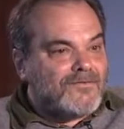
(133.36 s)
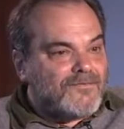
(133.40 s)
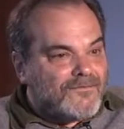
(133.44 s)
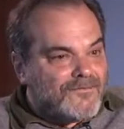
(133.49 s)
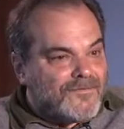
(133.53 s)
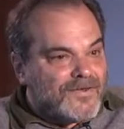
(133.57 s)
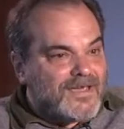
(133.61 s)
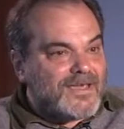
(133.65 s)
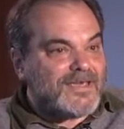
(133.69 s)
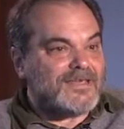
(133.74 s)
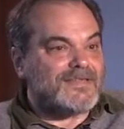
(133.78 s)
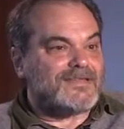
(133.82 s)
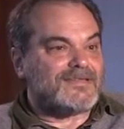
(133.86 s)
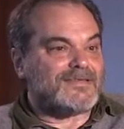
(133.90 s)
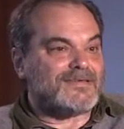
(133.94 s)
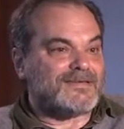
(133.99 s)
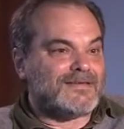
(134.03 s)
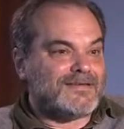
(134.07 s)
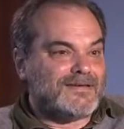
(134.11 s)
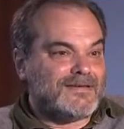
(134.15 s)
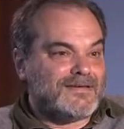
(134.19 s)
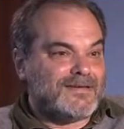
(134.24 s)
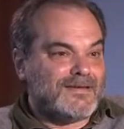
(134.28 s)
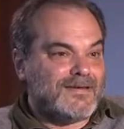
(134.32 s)
fate.
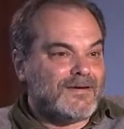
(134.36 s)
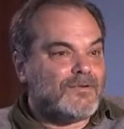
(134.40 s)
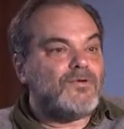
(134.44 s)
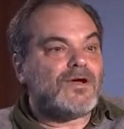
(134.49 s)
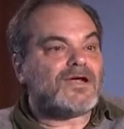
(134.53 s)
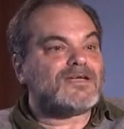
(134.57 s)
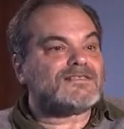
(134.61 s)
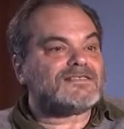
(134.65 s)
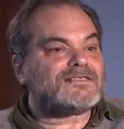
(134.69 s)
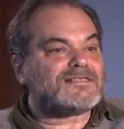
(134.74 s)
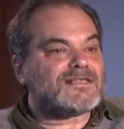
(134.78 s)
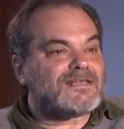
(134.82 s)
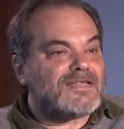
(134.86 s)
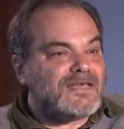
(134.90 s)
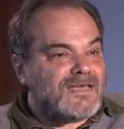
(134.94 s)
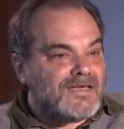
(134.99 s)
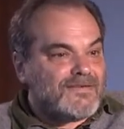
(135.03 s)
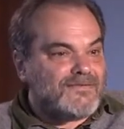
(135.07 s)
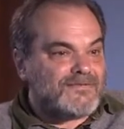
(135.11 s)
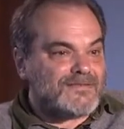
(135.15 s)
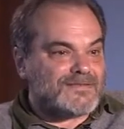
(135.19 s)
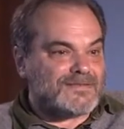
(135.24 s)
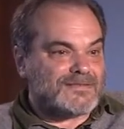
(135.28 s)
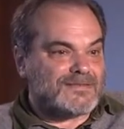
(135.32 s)
We are
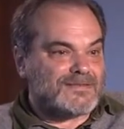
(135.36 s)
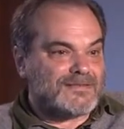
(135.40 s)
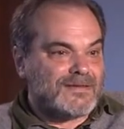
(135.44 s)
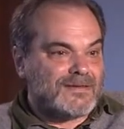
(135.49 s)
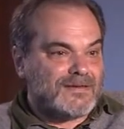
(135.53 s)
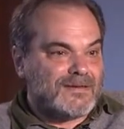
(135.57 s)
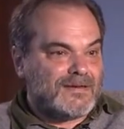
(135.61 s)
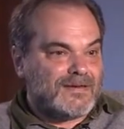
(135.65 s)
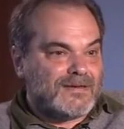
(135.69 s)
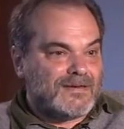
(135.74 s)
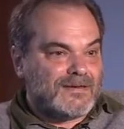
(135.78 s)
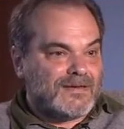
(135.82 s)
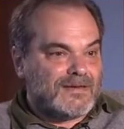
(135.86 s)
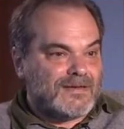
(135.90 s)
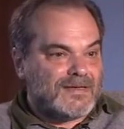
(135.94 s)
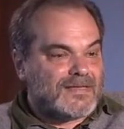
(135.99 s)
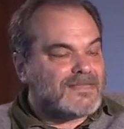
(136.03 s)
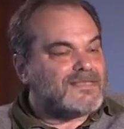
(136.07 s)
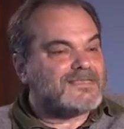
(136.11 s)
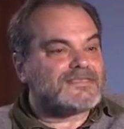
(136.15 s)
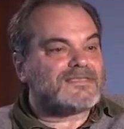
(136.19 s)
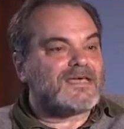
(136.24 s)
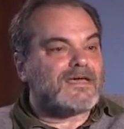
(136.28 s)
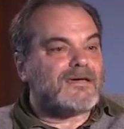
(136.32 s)
slaves.
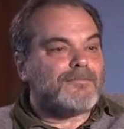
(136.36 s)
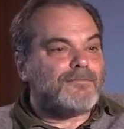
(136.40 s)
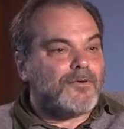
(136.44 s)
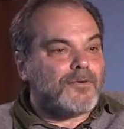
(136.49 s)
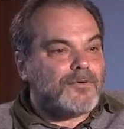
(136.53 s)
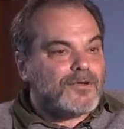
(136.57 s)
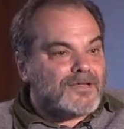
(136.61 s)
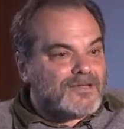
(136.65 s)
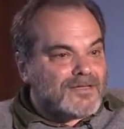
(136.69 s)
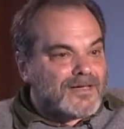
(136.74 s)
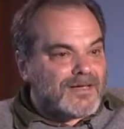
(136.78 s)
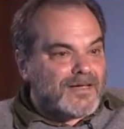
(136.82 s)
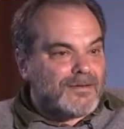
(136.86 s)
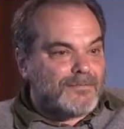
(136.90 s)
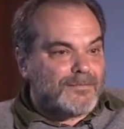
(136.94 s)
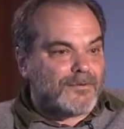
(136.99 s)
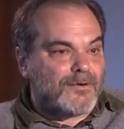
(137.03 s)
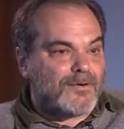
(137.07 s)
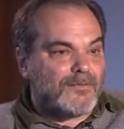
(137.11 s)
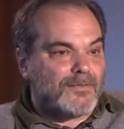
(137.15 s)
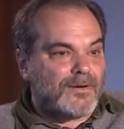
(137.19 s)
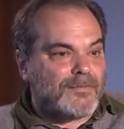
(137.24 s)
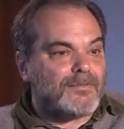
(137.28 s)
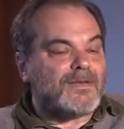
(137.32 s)
It is a political
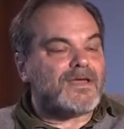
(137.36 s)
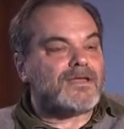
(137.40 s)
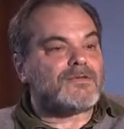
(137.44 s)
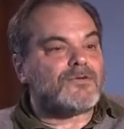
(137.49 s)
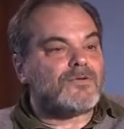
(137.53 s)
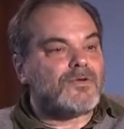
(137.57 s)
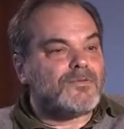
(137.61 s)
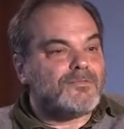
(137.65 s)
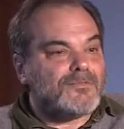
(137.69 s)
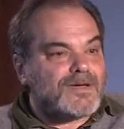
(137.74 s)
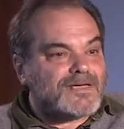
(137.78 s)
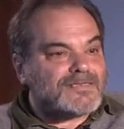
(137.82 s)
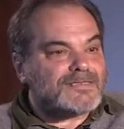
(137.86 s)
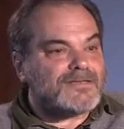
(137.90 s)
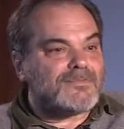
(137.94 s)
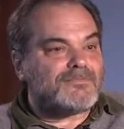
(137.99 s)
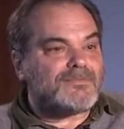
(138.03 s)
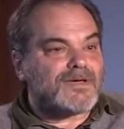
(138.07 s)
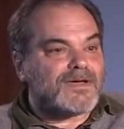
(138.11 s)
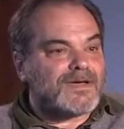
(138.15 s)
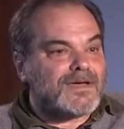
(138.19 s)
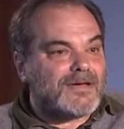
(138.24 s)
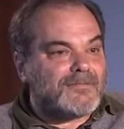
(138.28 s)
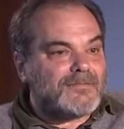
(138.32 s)
problem and we must
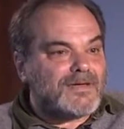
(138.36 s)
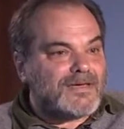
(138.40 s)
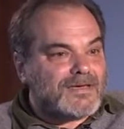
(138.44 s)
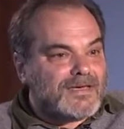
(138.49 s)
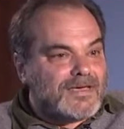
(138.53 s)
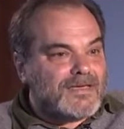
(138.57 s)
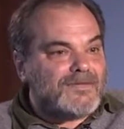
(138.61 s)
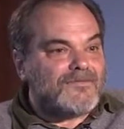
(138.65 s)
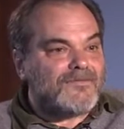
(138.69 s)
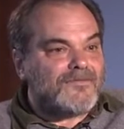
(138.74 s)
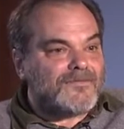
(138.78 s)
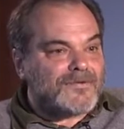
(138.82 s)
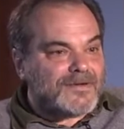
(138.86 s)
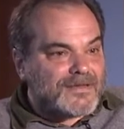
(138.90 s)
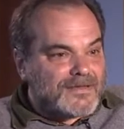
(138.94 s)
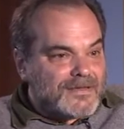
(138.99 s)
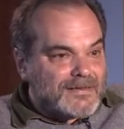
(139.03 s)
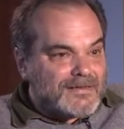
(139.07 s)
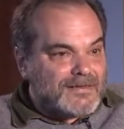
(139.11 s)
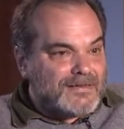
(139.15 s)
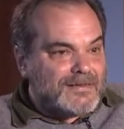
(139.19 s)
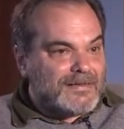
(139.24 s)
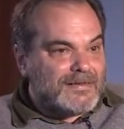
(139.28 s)
become again free.